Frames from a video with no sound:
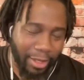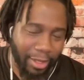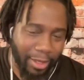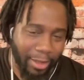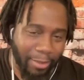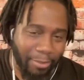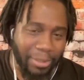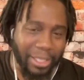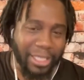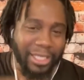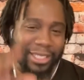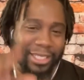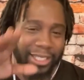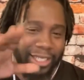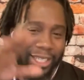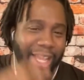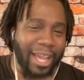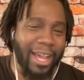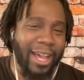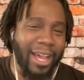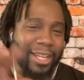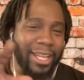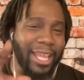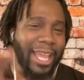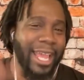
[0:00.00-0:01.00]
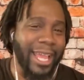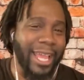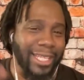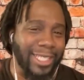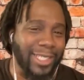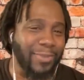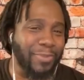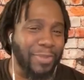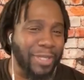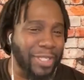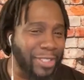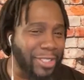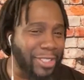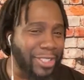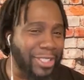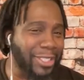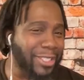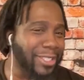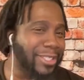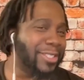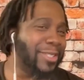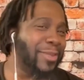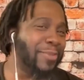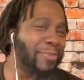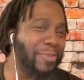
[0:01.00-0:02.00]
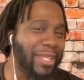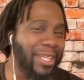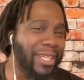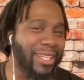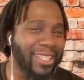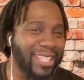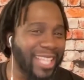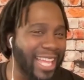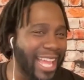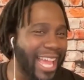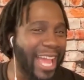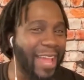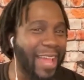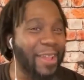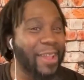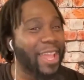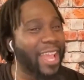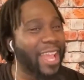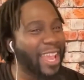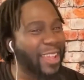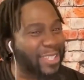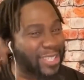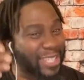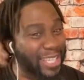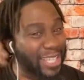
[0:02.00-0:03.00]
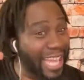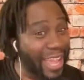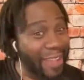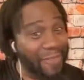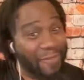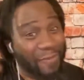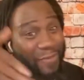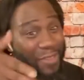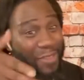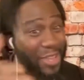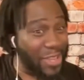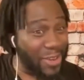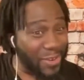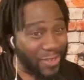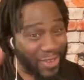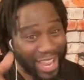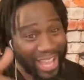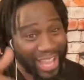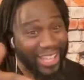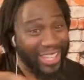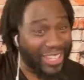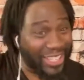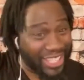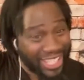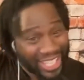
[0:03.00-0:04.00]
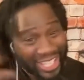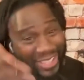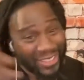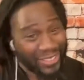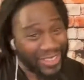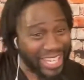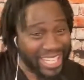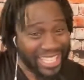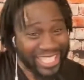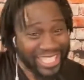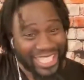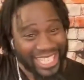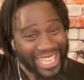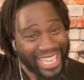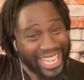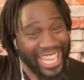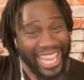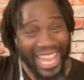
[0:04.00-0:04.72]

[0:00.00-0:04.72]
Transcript: but God has been good to me. Until I figure out another way to say it,